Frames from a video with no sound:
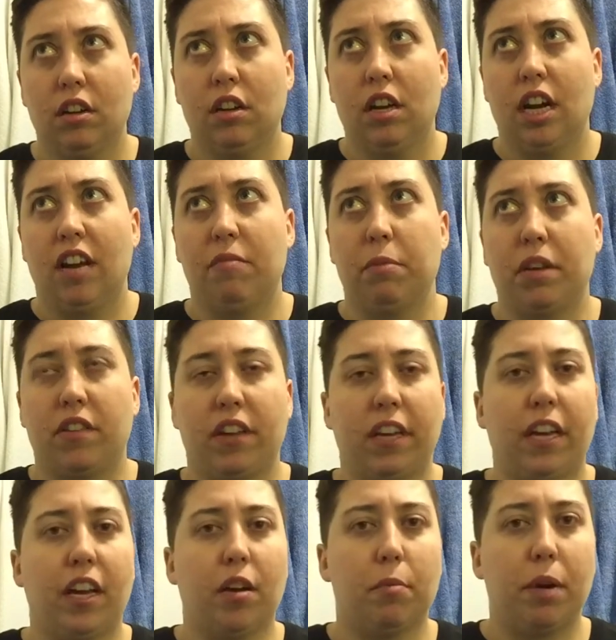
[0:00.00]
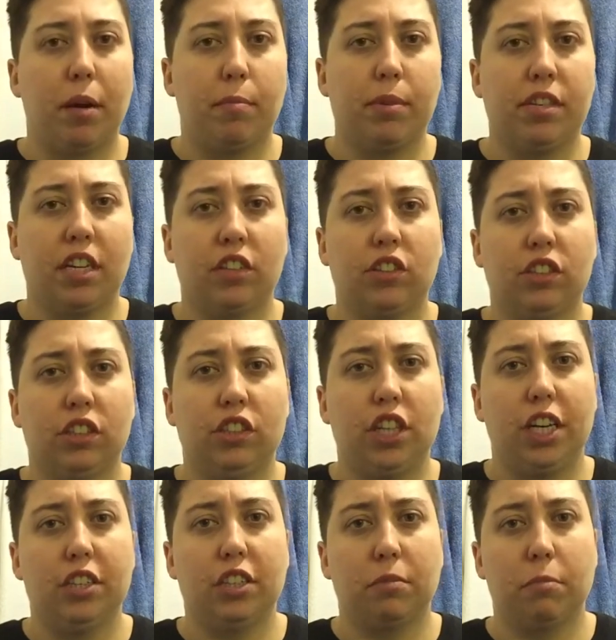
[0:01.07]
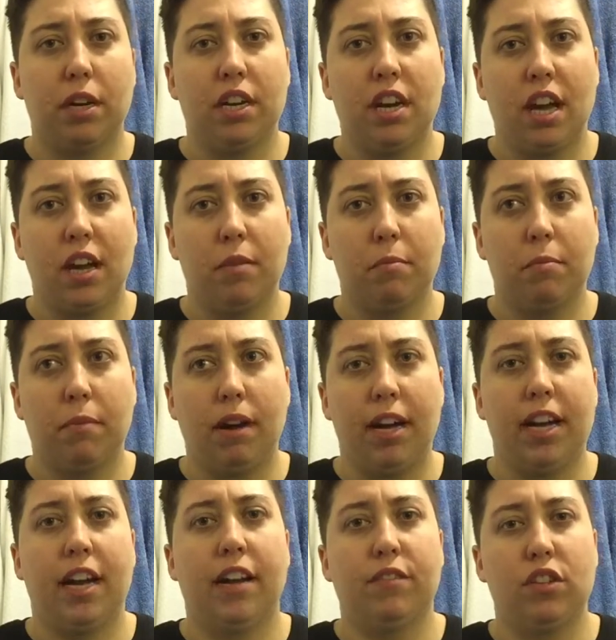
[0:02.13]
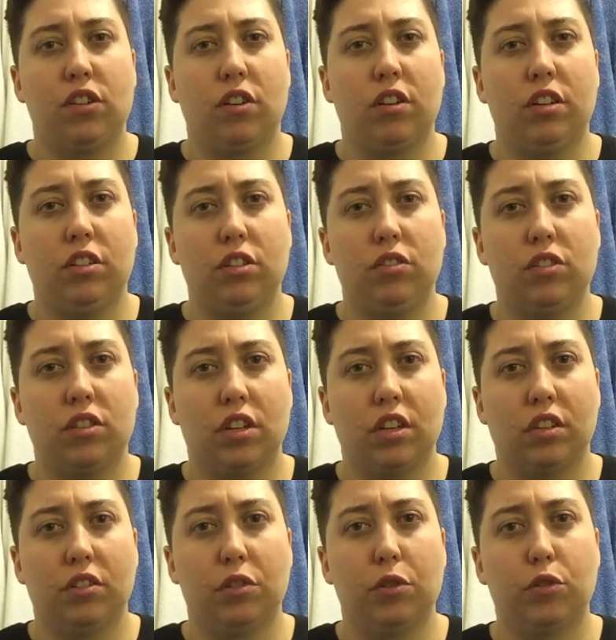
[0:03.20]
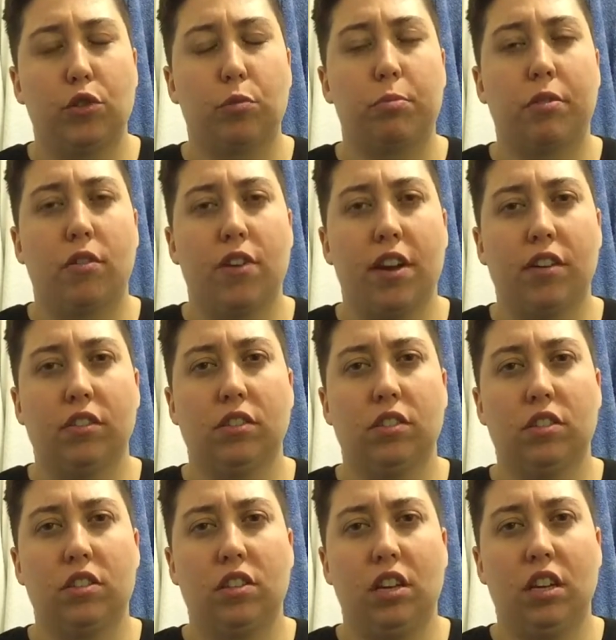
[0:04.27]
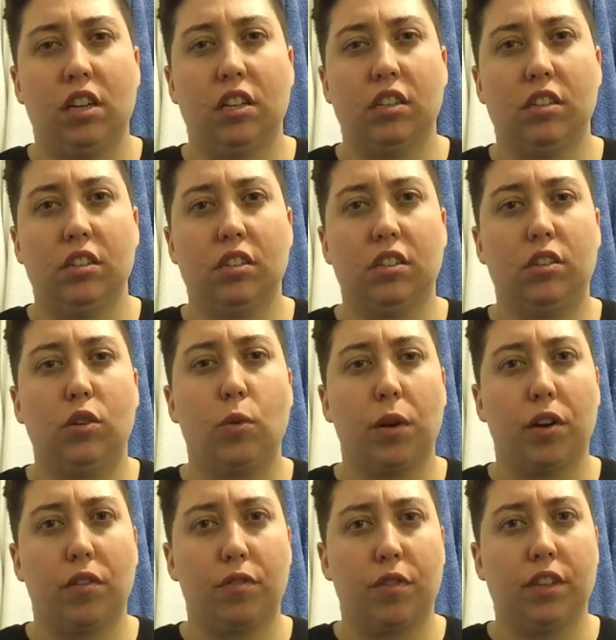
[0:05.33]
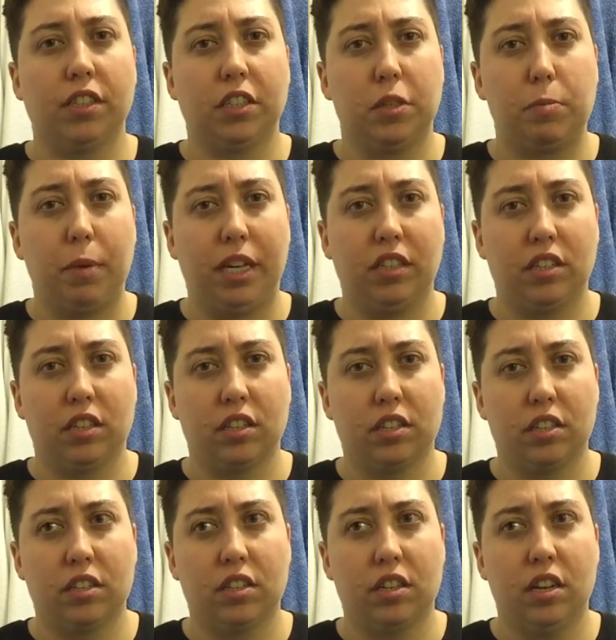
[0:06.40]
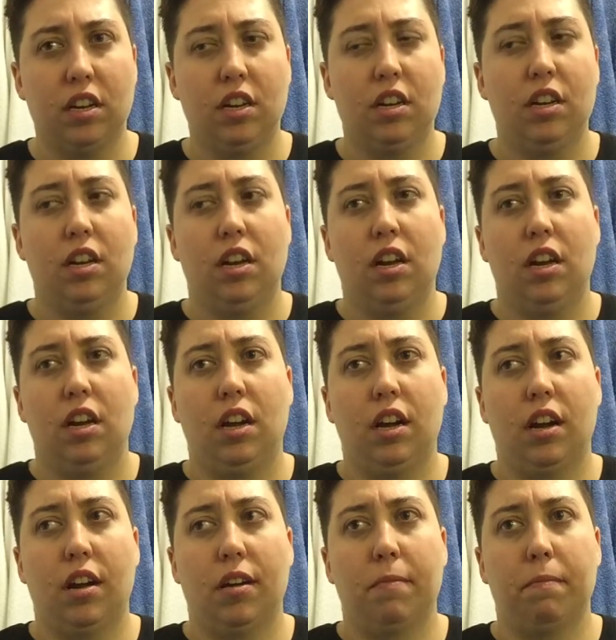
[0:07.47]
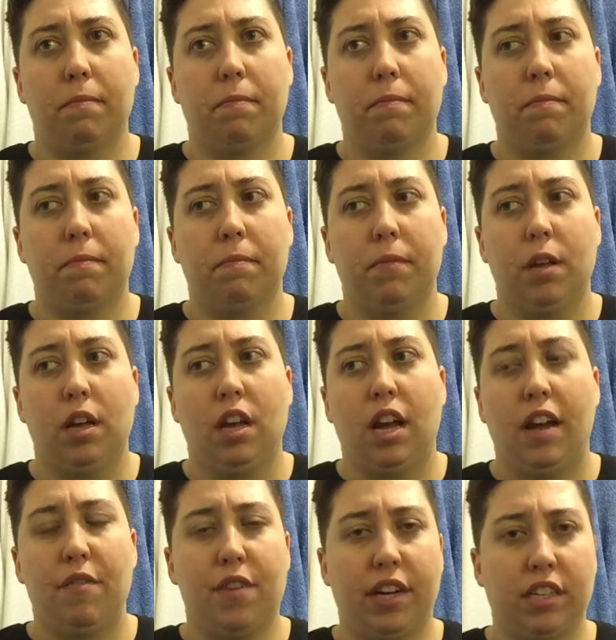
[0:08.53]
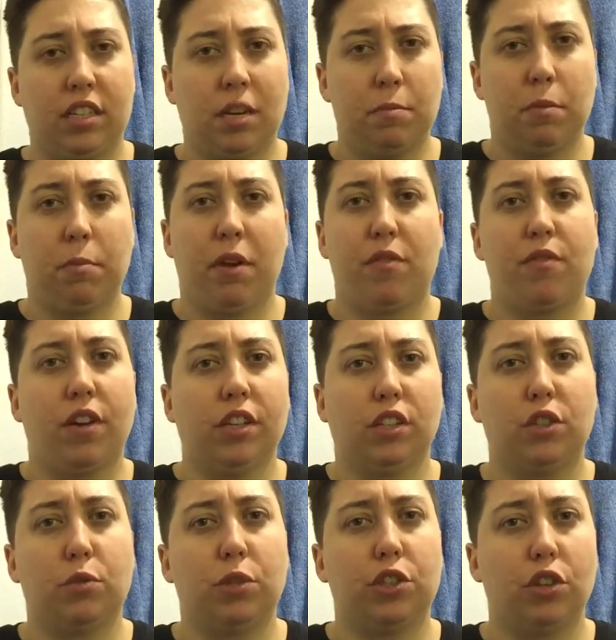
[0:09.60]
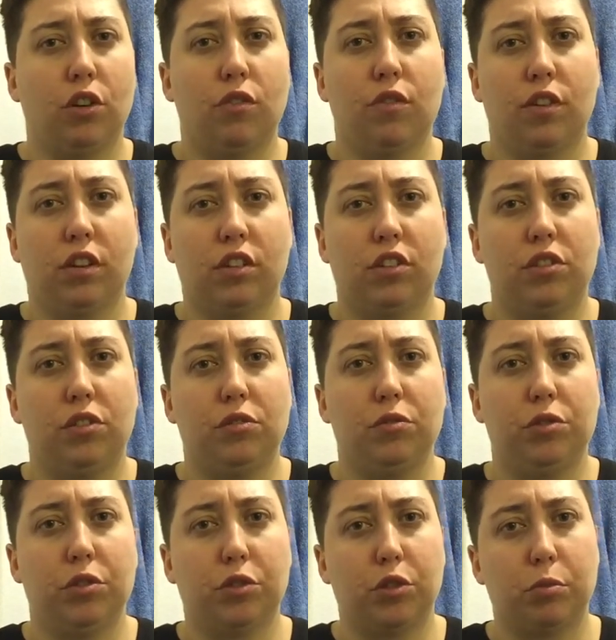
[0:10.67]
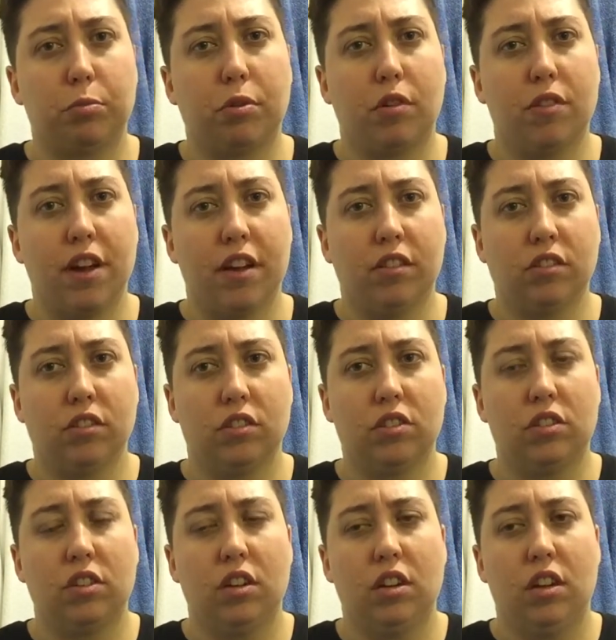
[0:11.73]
I've been thinking about potentially changing my name. I have started using neutral pronouns in queer-friendly spaces. I've had some of my friends switch over to neutral pronouns,